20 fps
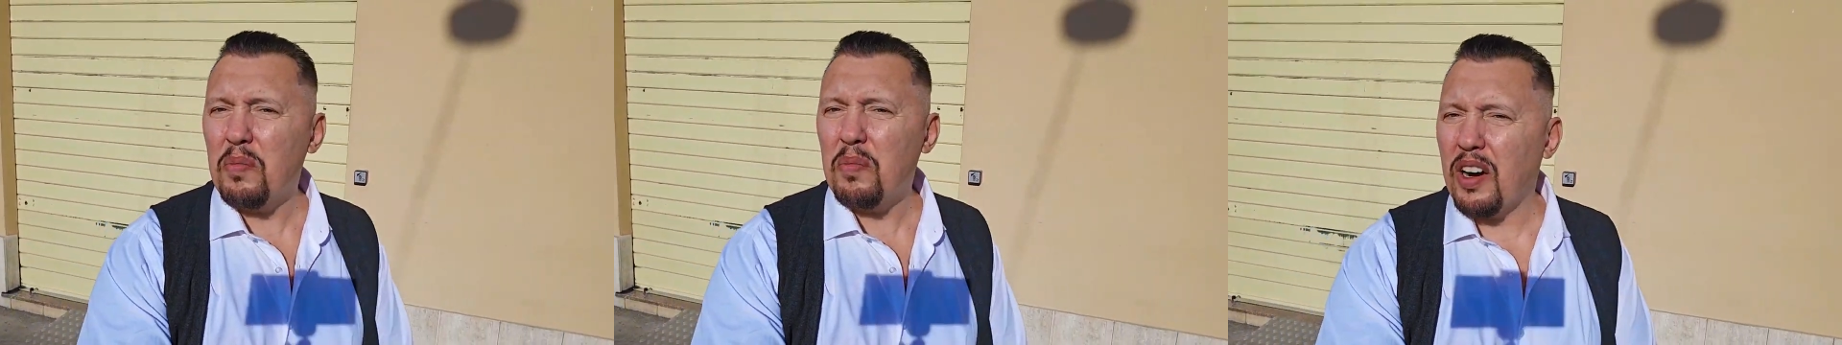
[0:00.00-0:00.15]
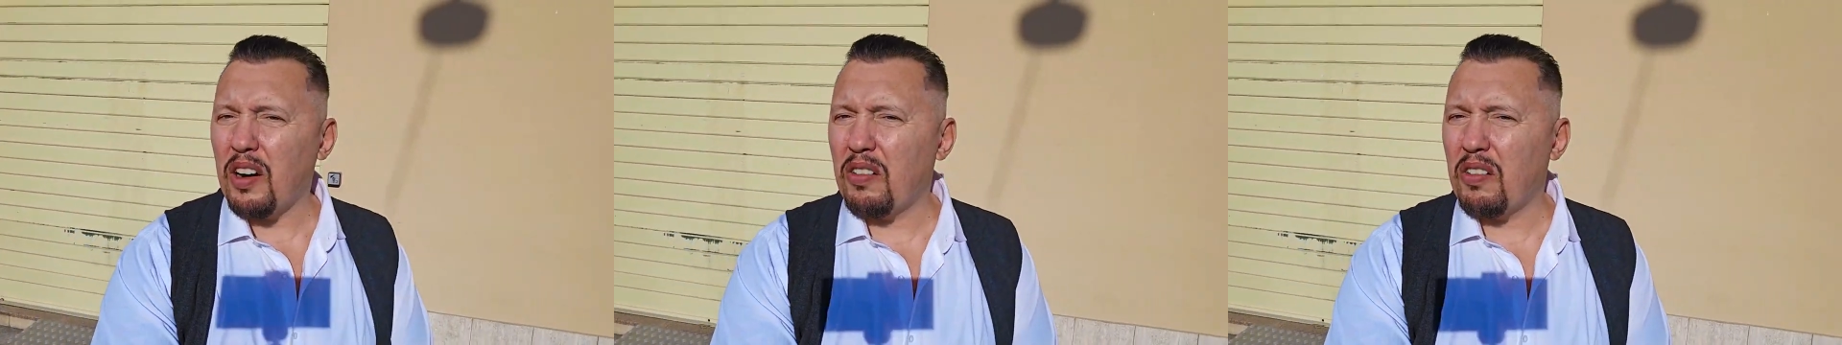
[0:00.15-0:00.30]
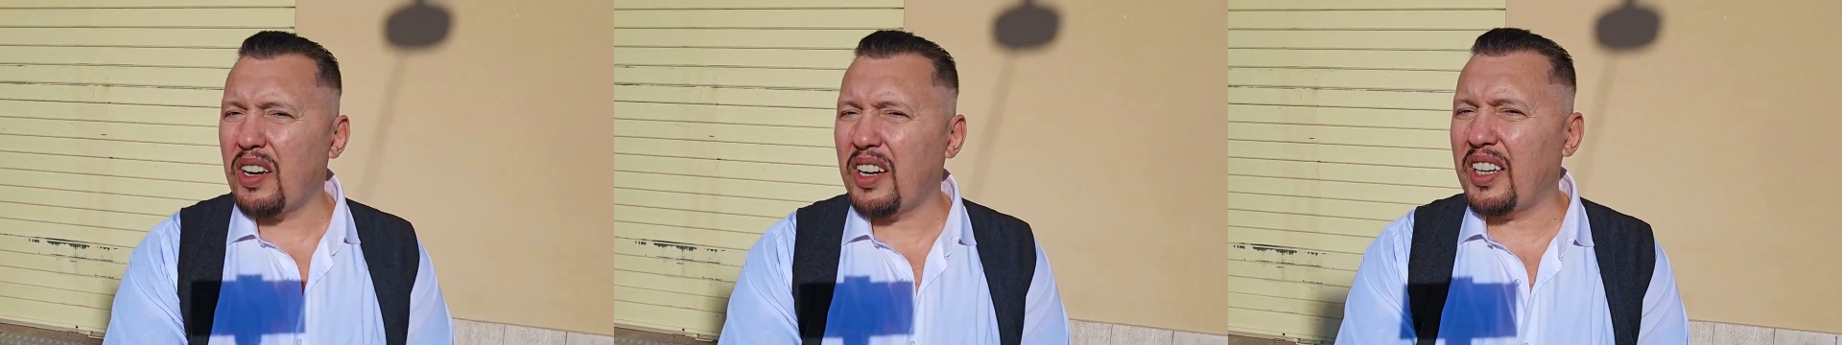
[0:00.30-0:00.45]

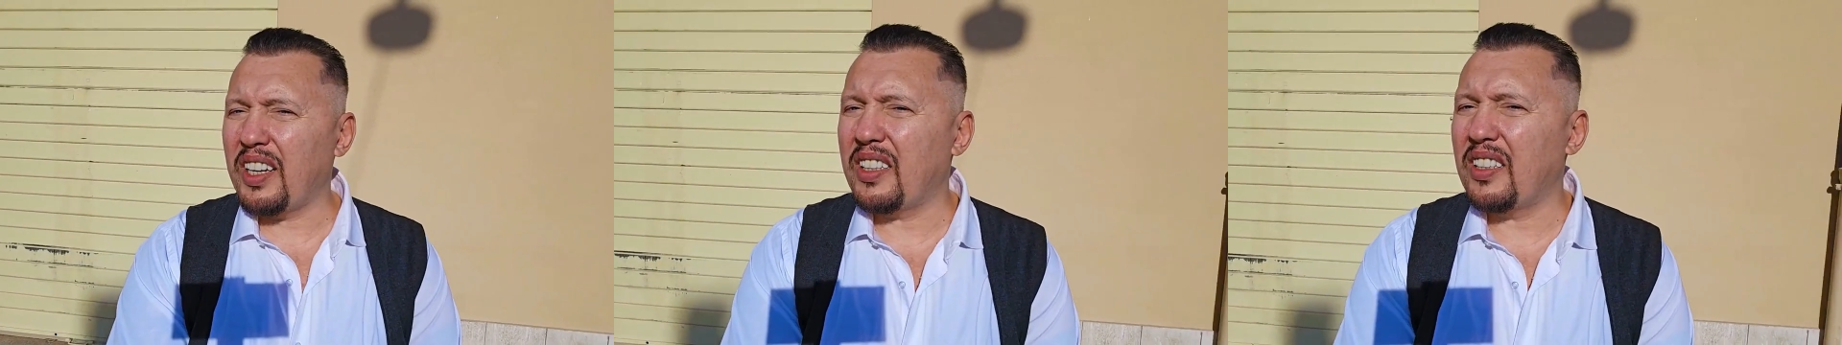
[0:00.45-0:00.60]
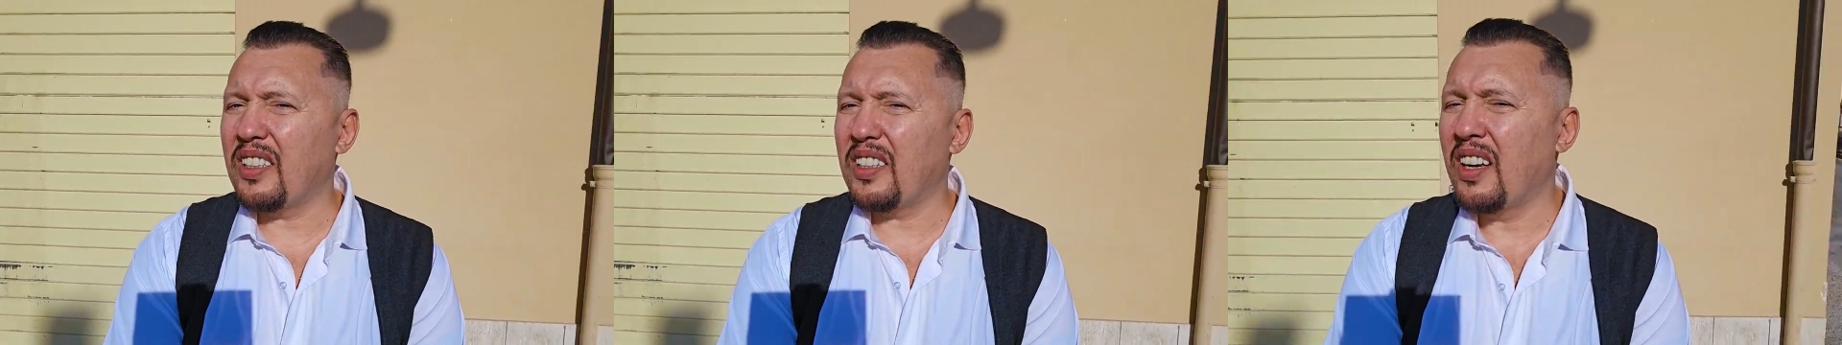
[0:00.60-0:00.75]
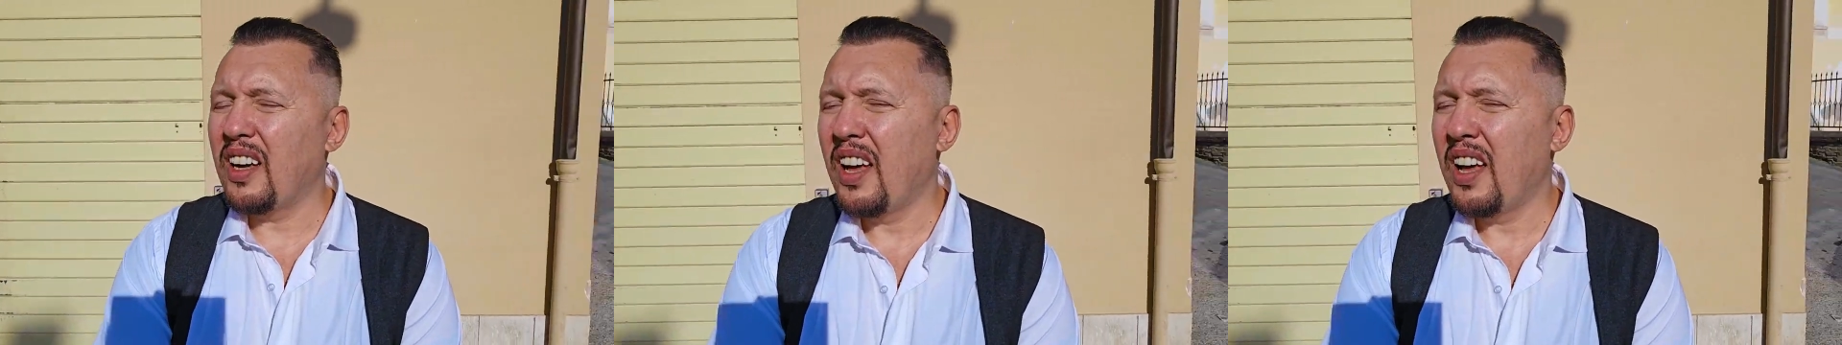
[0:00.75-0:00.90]
just one
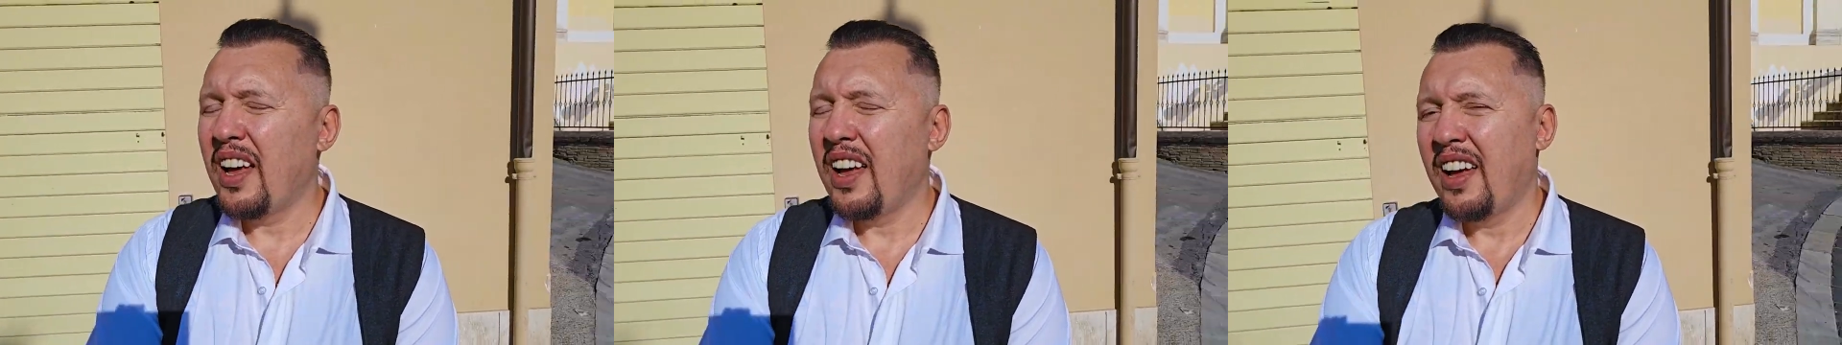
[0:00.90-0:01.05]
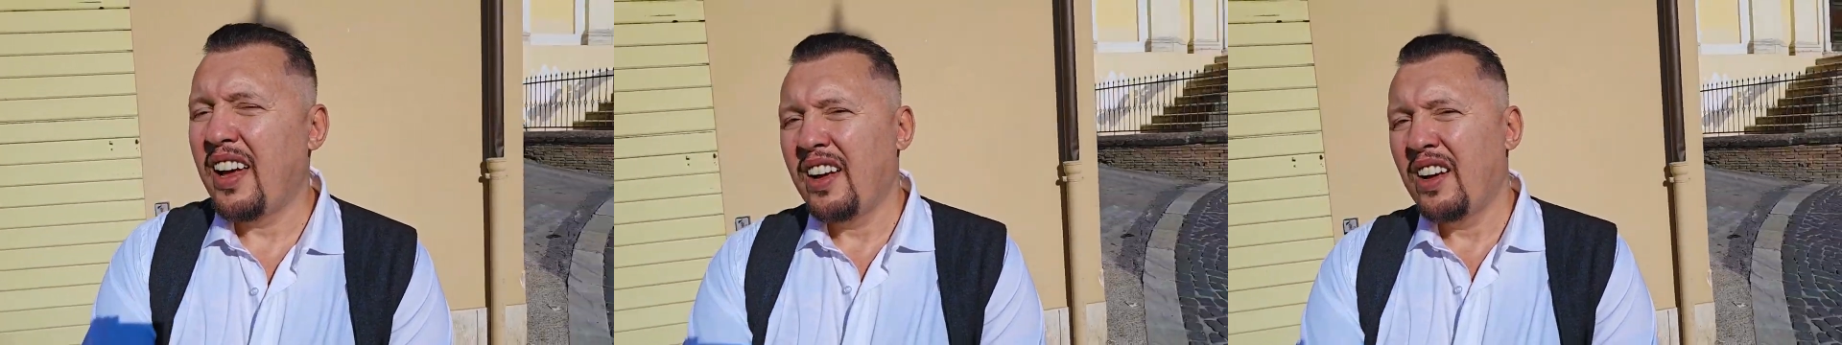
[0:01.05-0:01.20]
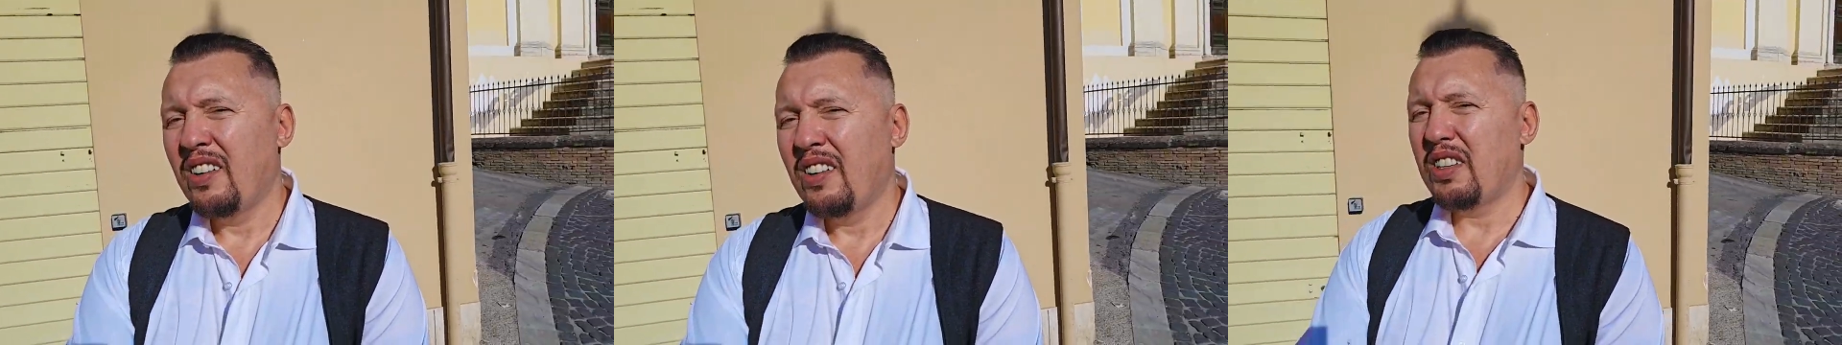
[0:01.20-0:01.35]
day,